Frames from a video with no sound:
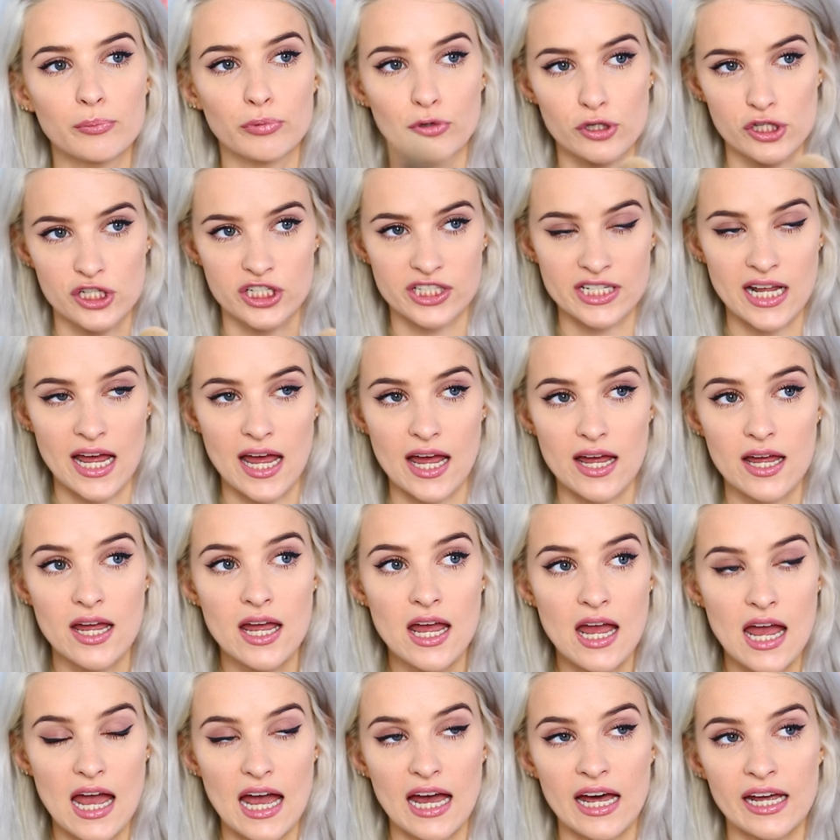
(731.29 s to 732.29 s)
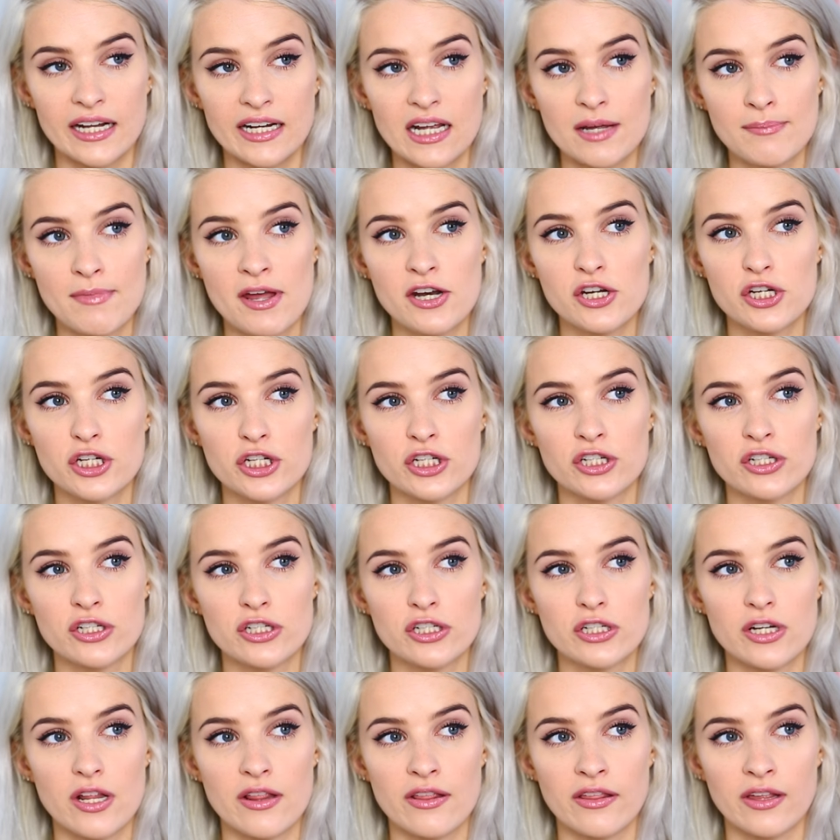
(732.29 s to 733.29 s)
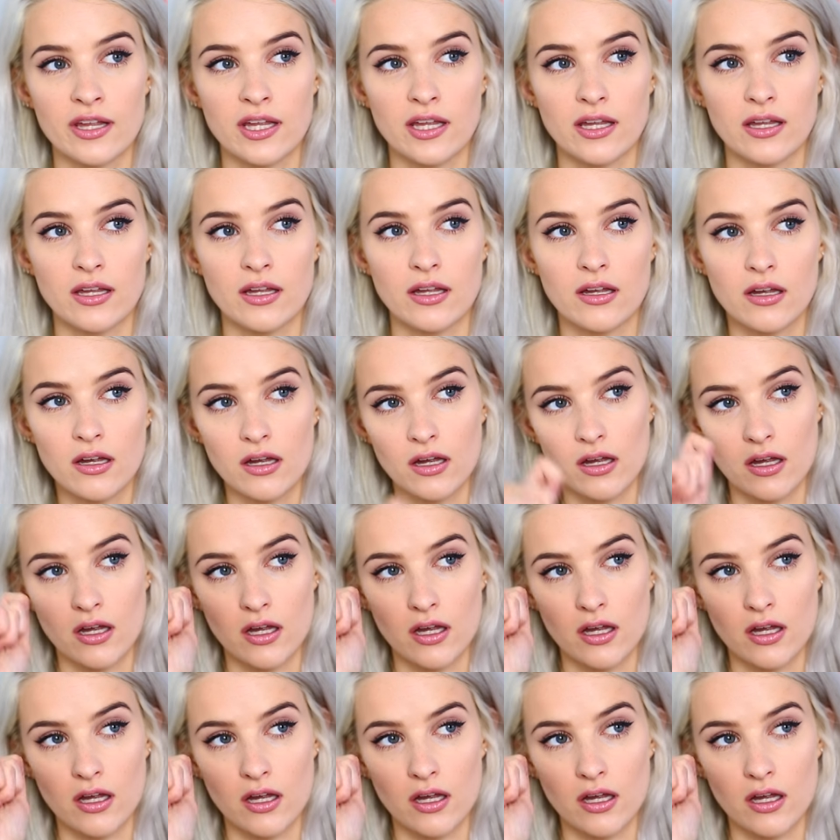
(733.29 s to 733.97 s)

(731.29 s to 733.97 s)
brush set, and I mentioned the